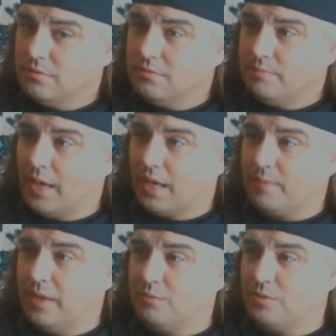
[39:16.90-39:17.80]

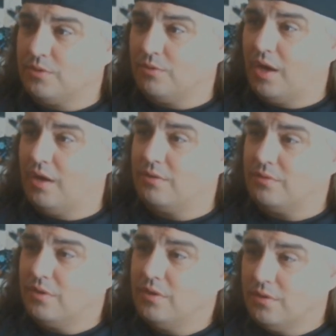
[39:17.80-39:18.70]
Pac-Man was around
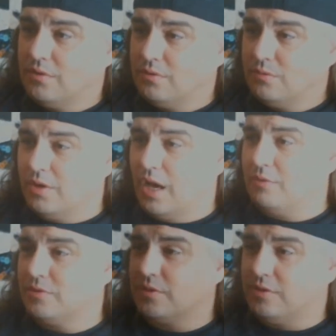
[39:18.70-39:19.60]
when I
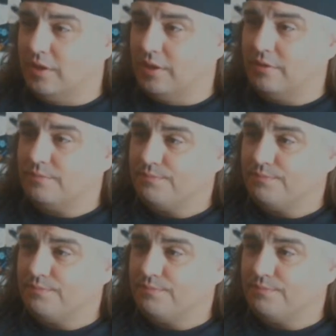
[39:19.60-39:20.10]
was a teen.